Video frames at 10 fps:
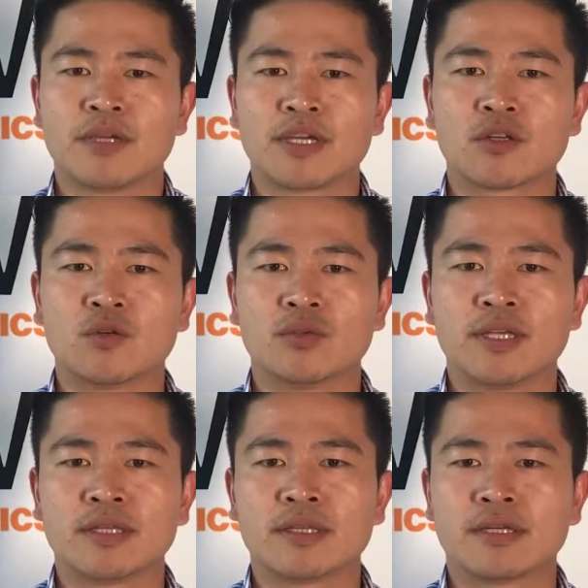
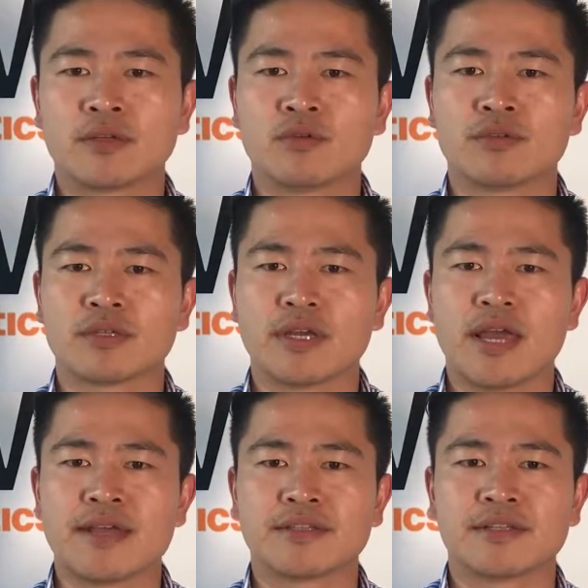including the goods
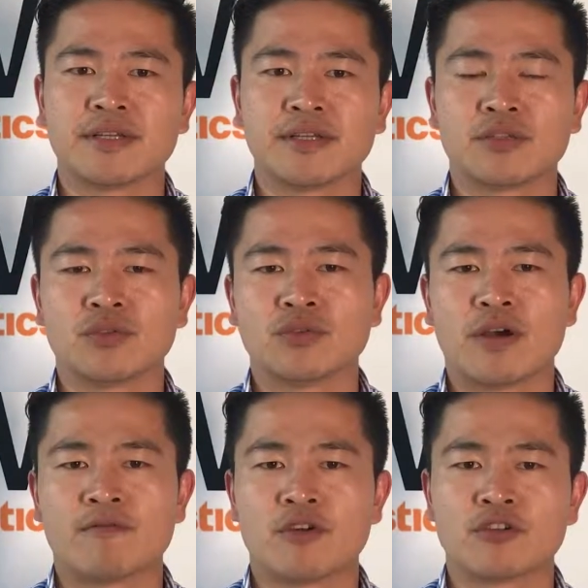entering into
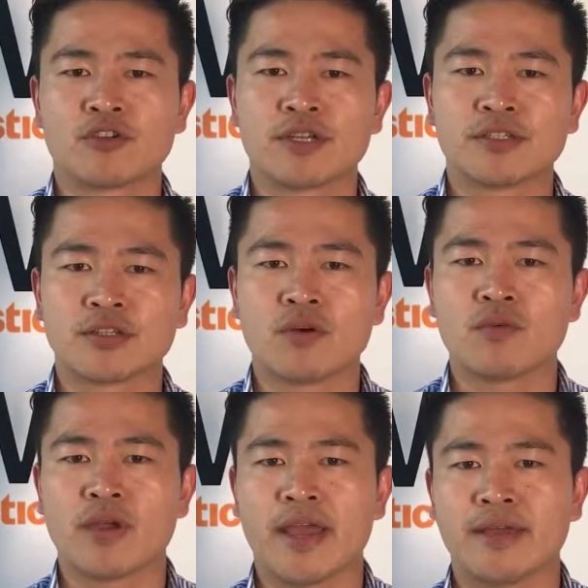a foreign trading
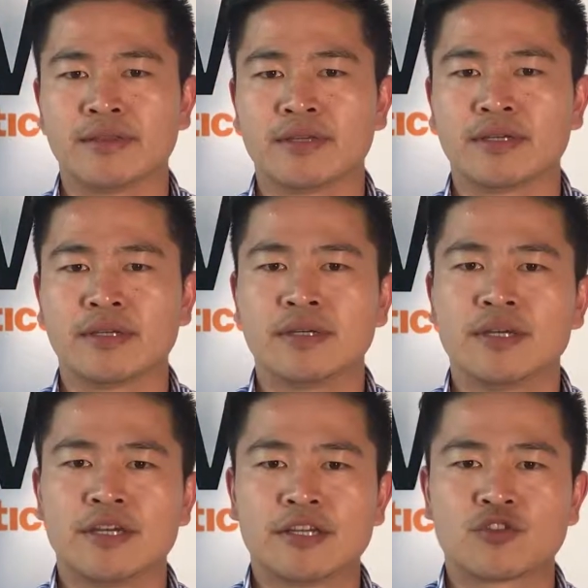zone and the
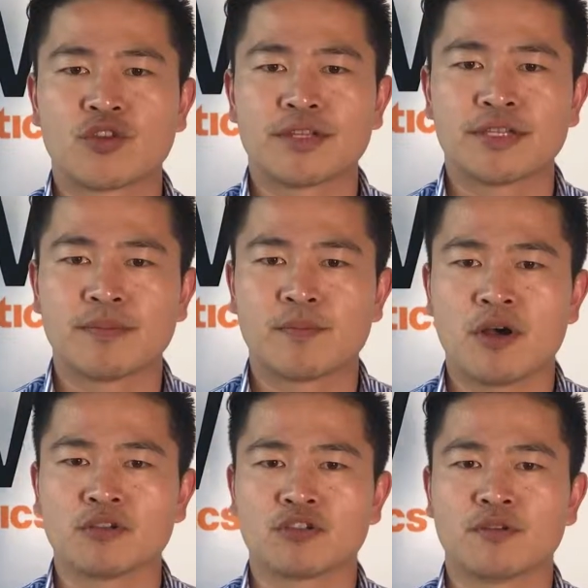in-transit
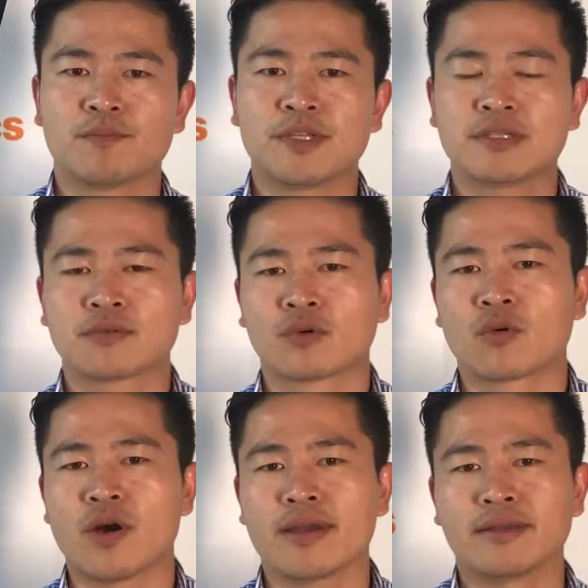bound shipments
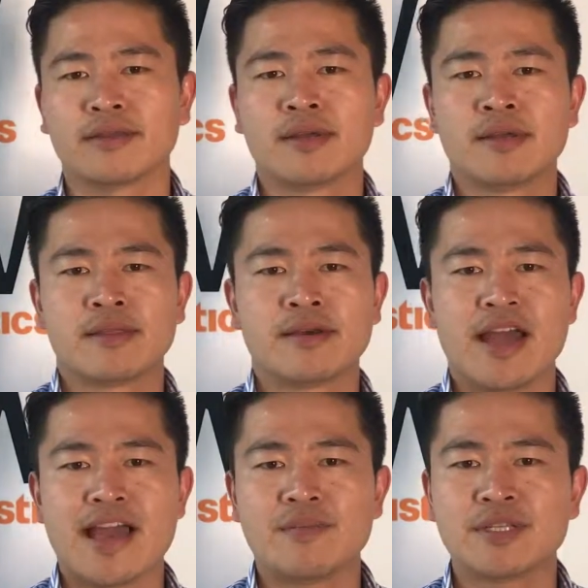require
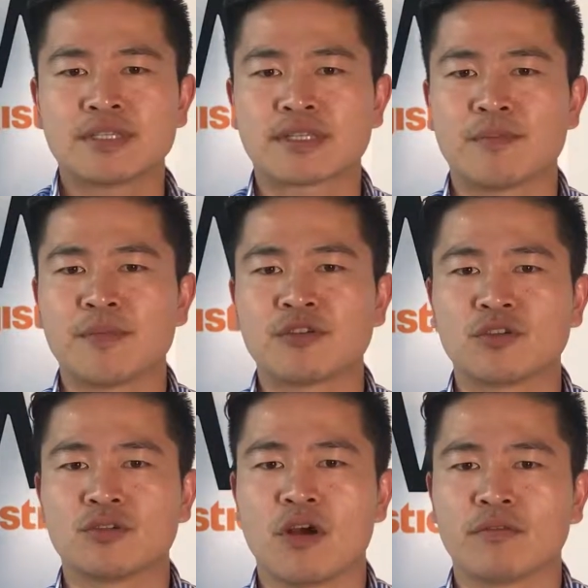the element
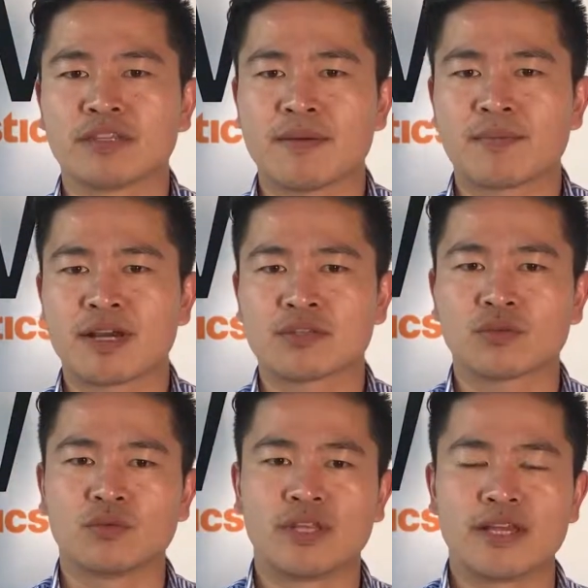submission of
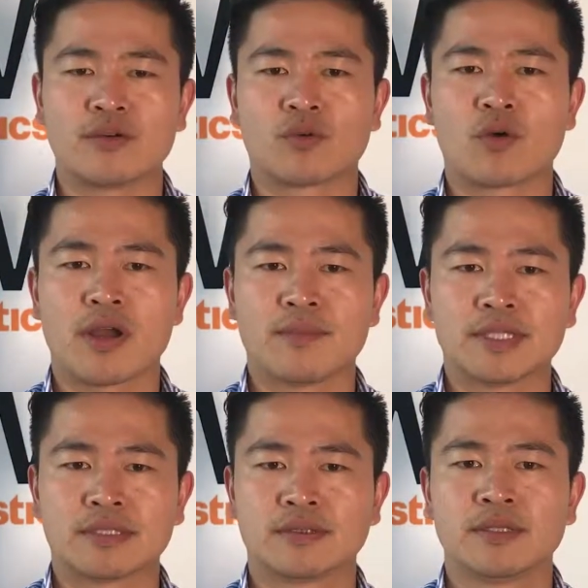10+2 data
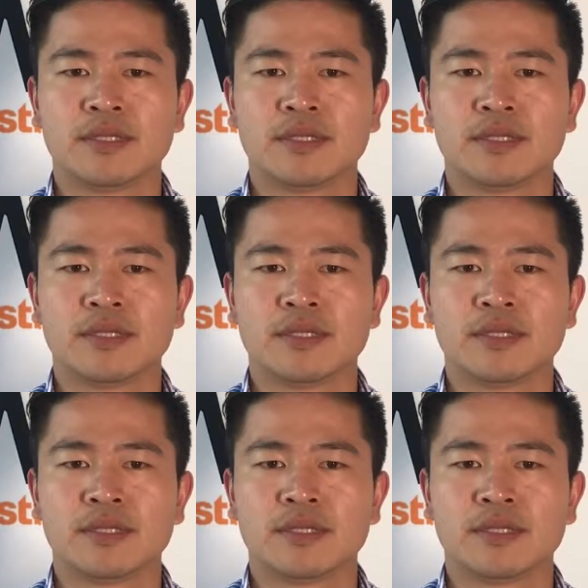requirement.